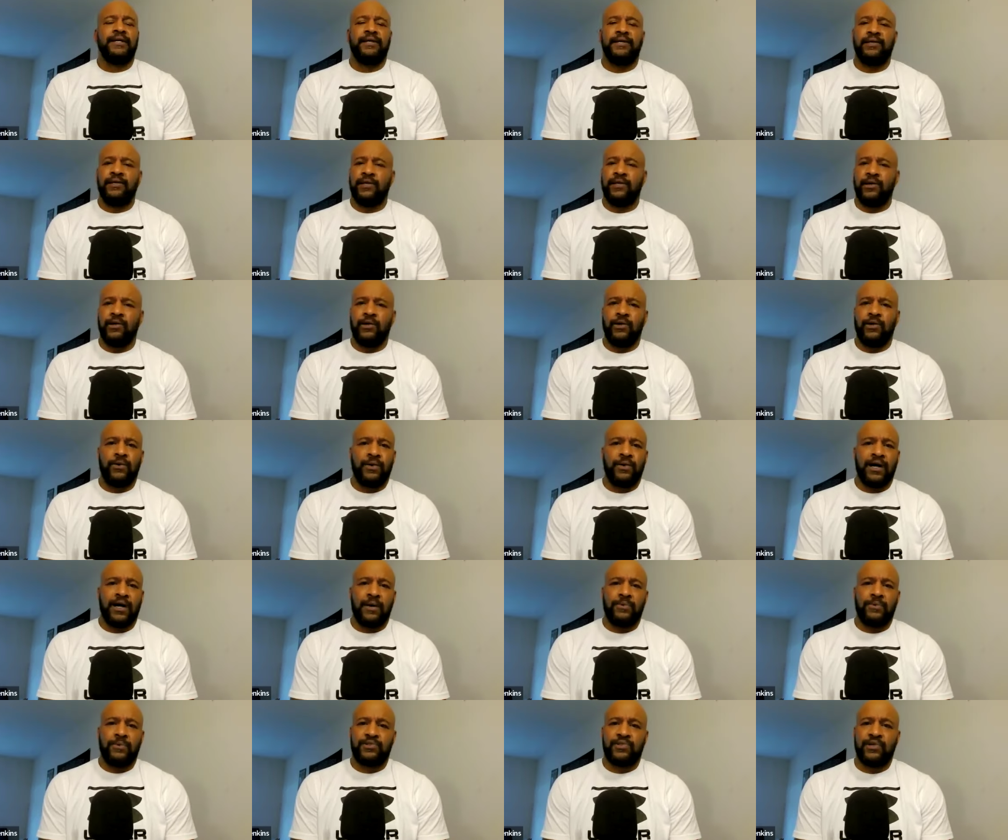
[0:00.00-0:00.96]
you know,
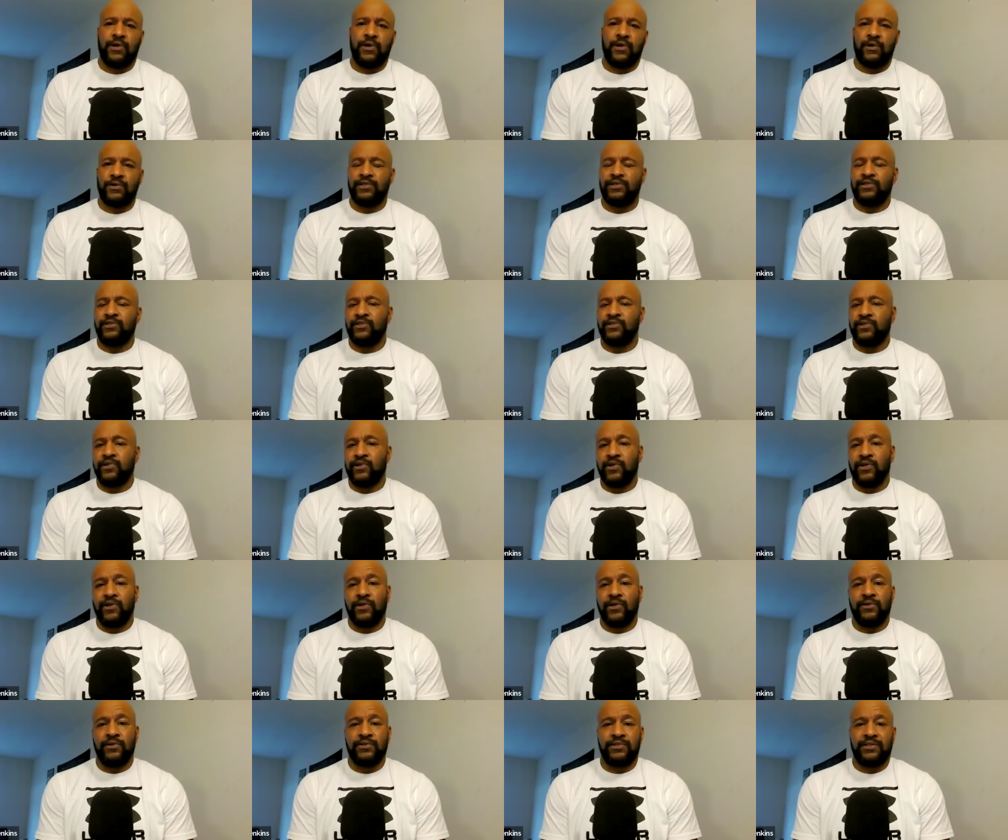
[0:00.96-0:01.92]
I was talking to this
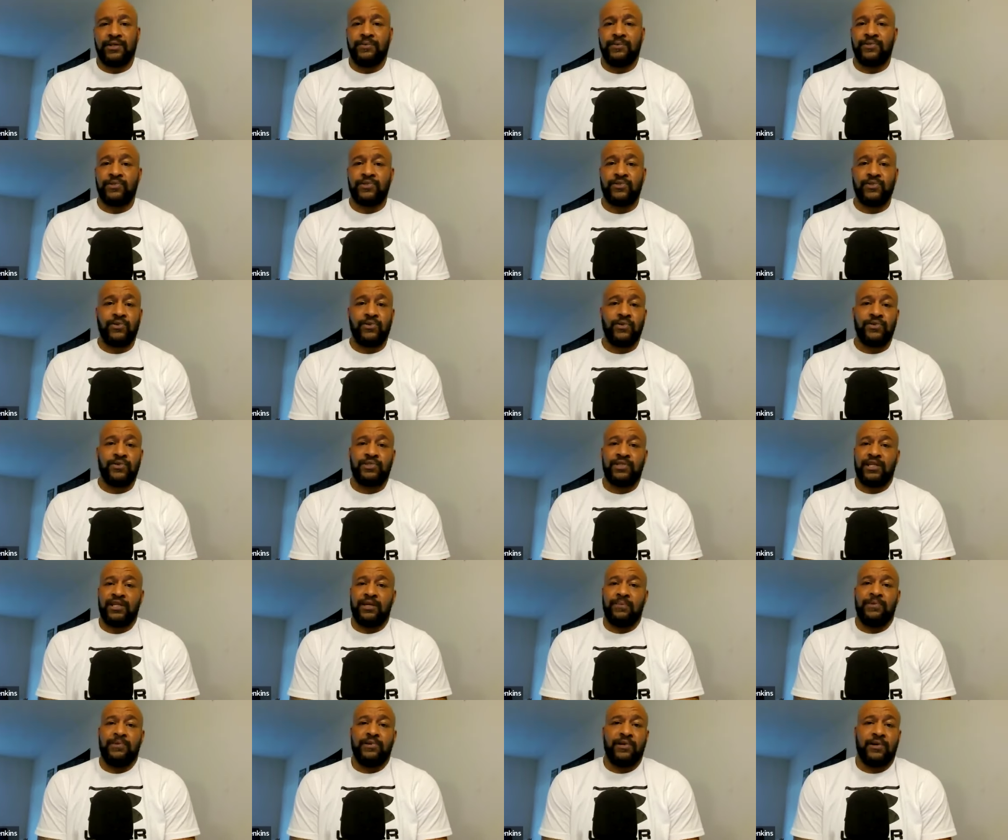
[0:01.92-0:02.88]
girl in summer school. She
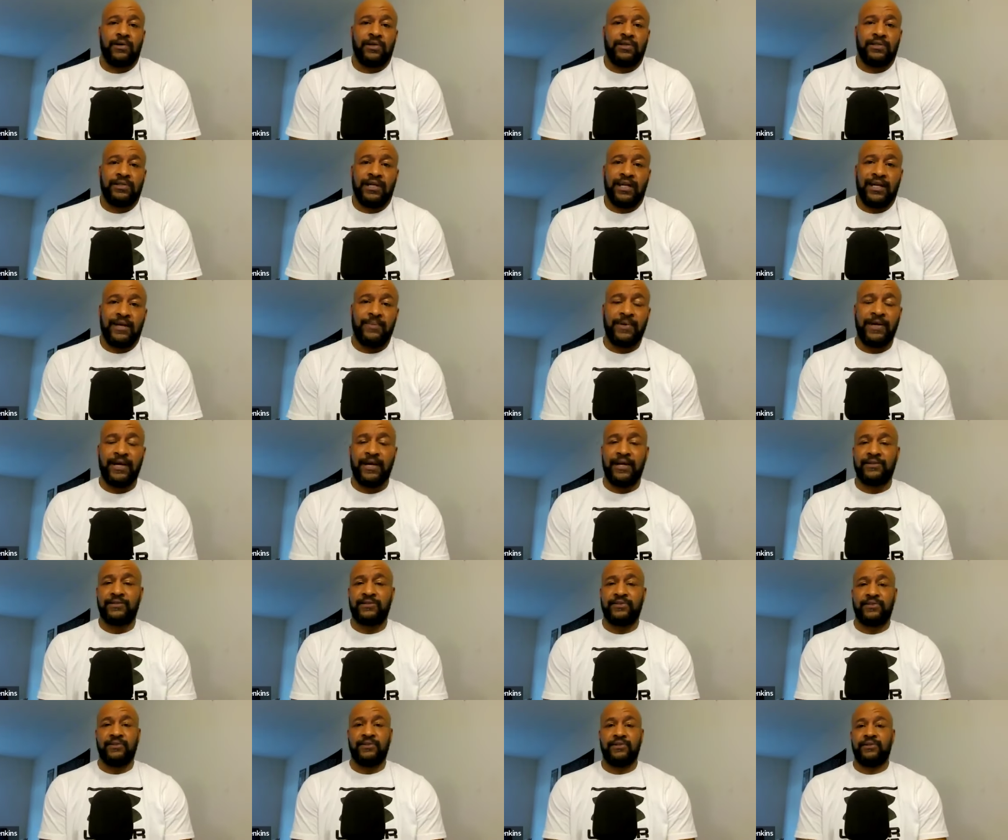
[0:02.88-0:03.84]
gave me all the damn
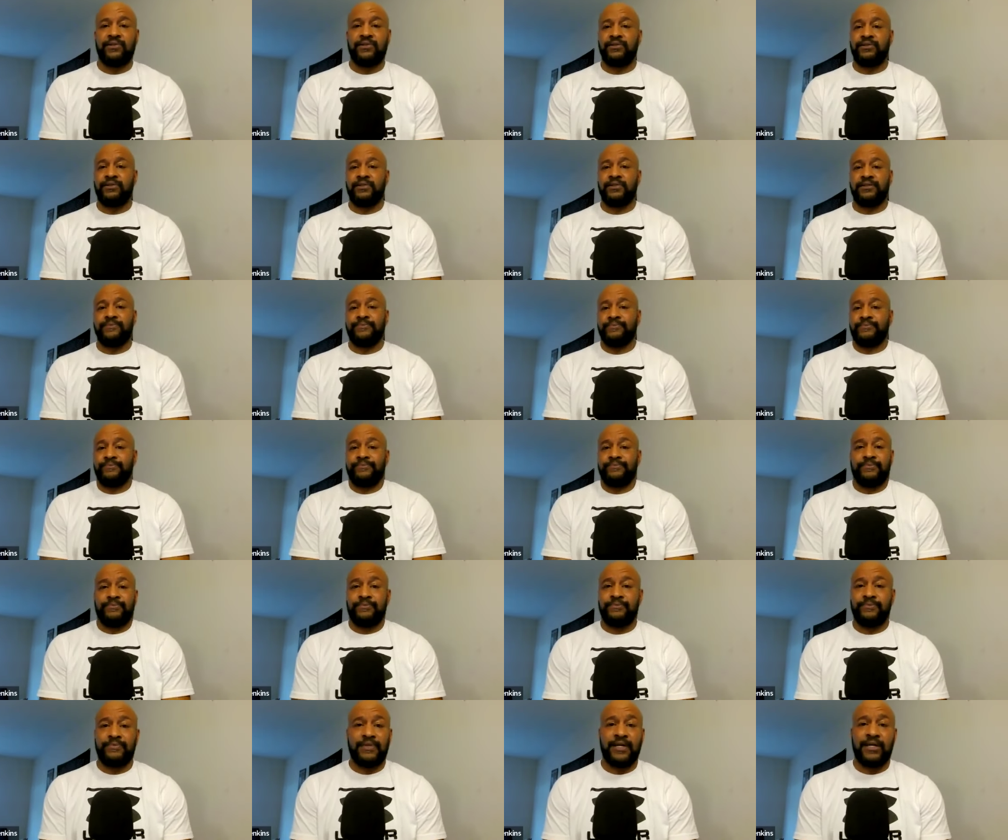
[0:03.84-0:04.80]
answers, and
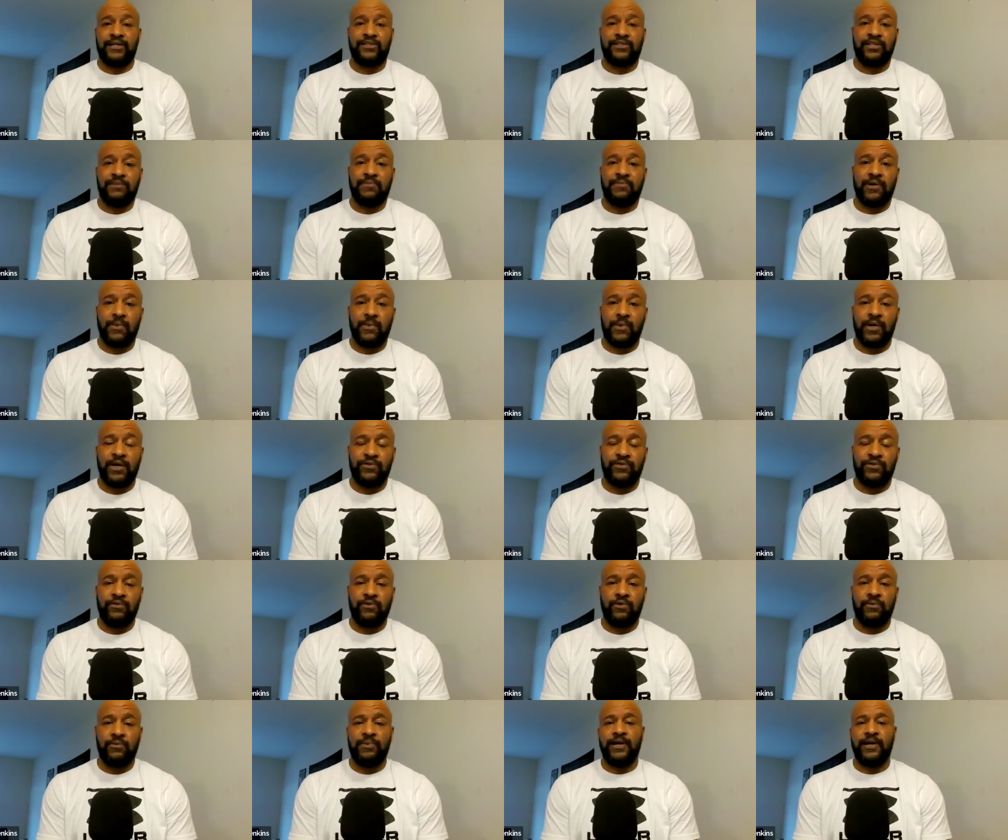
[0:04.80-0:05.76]
I cheated my way
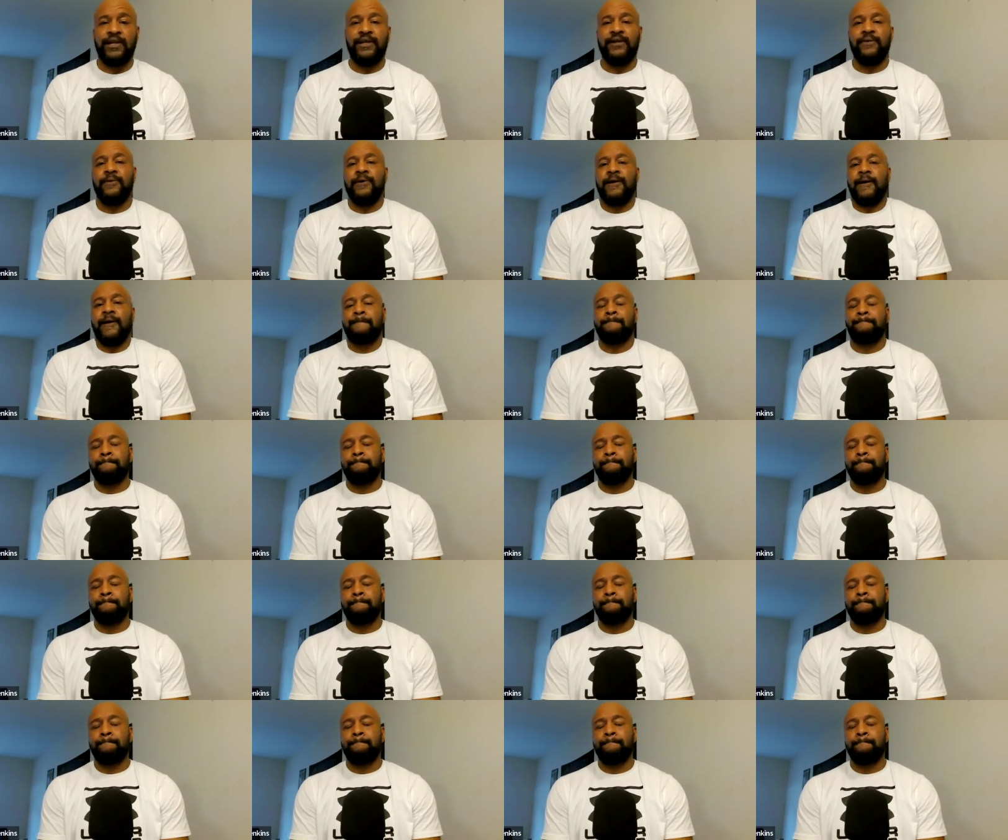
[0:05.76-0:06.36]
through. But anyway,